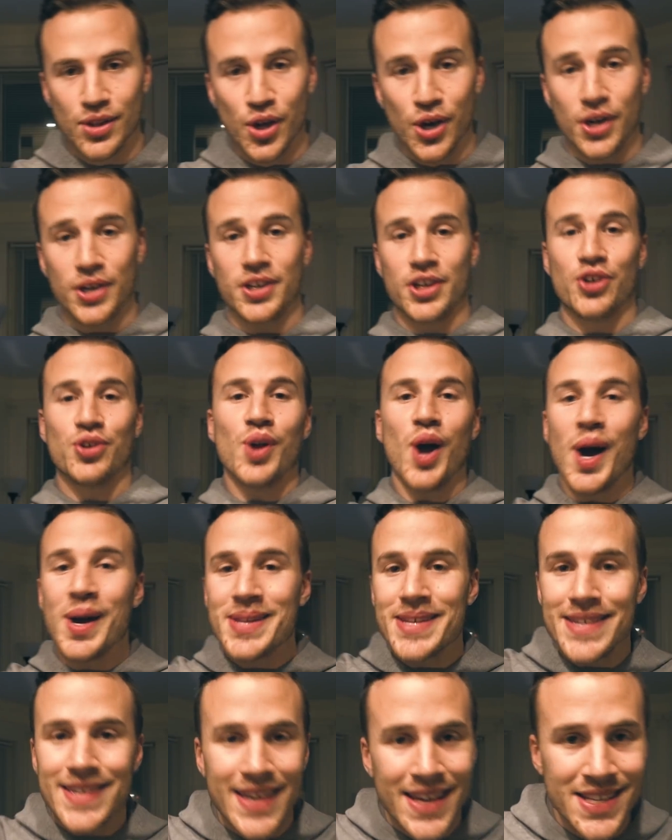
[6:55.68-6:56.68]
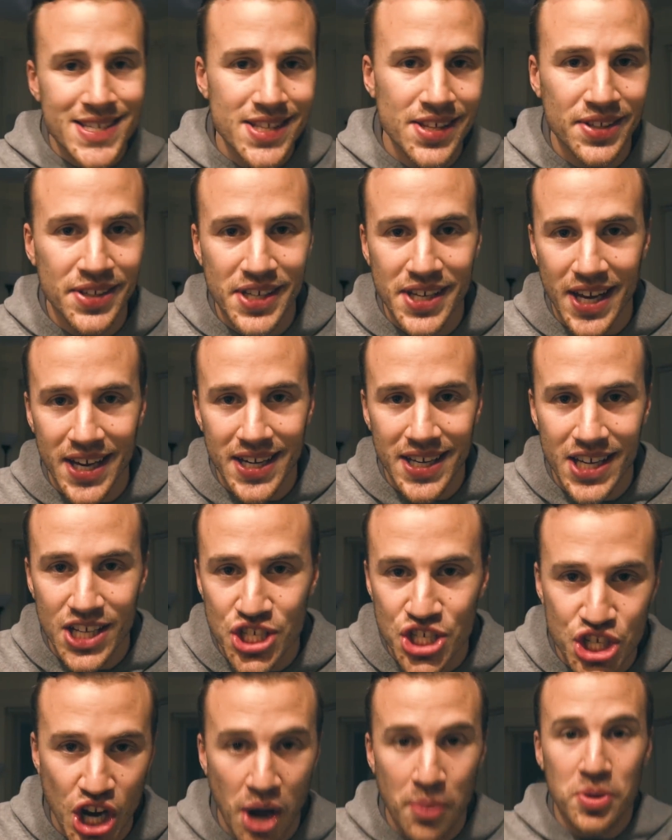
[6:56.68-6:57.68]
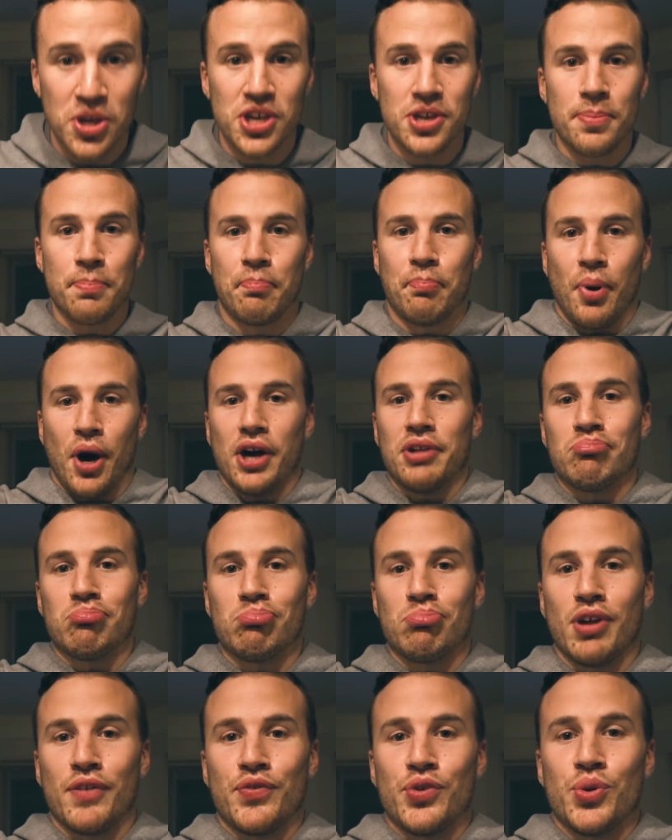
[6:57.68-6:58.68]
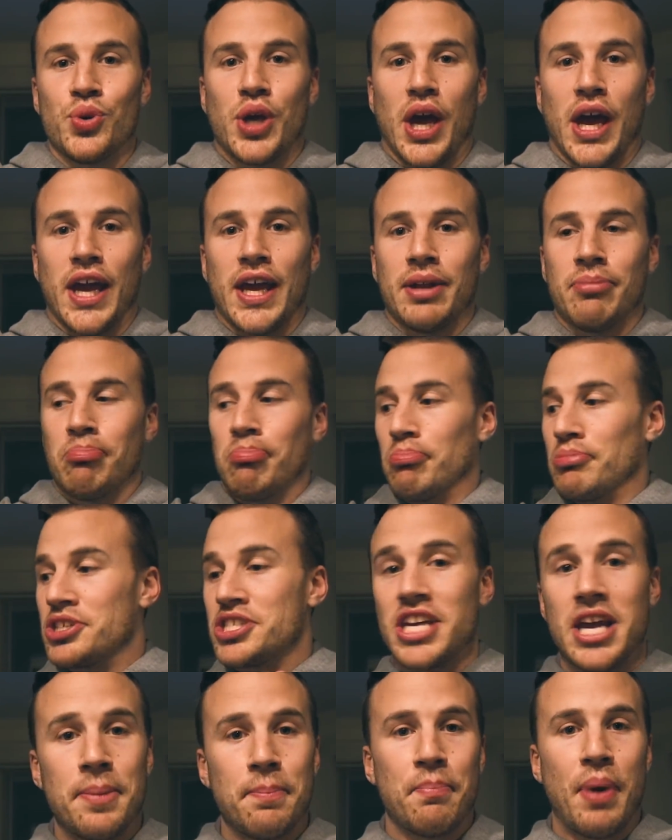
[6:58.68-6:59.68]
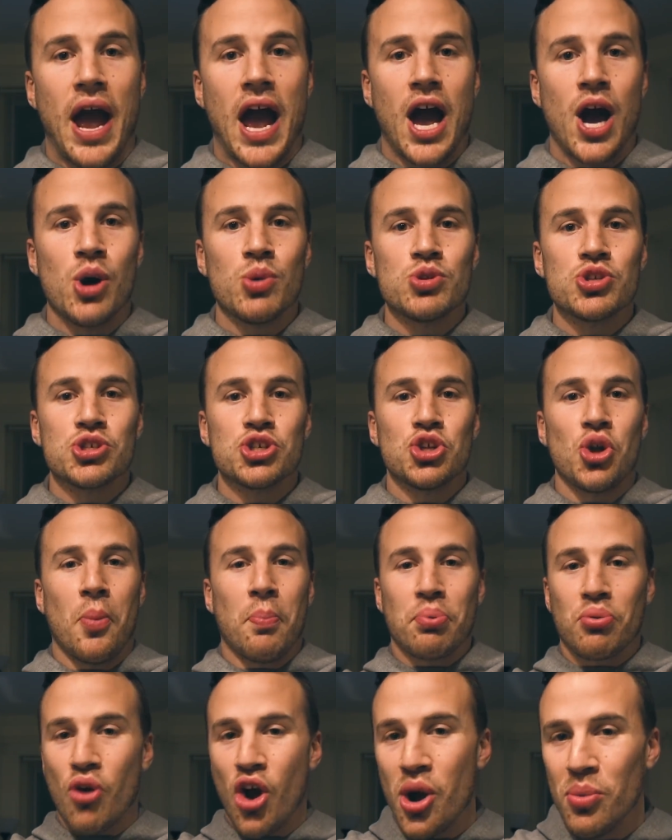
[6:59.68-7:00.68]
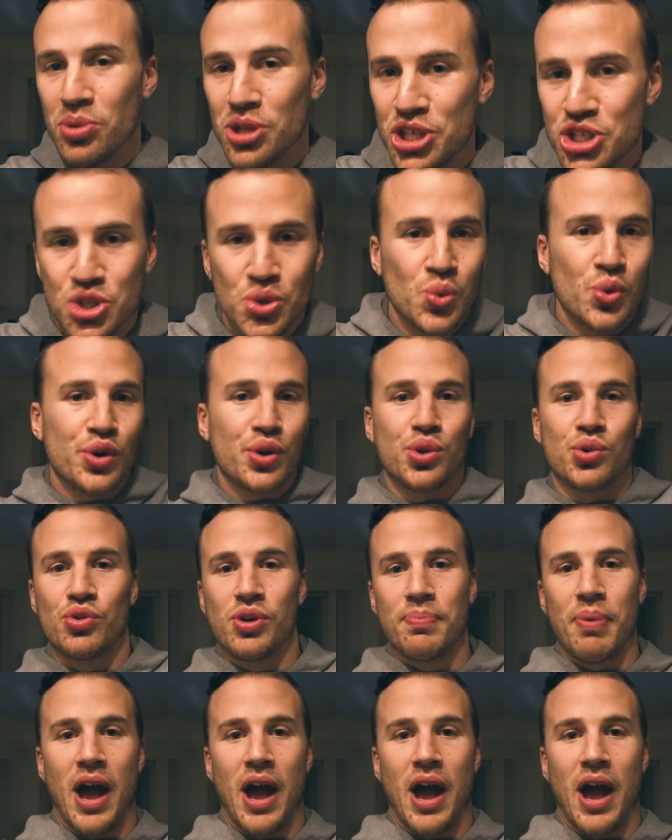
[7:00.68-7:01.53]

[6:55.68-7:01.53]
Look, you're not instantly gonna get chubby, but if you gain 10 pounds, you know, probably 2 or 3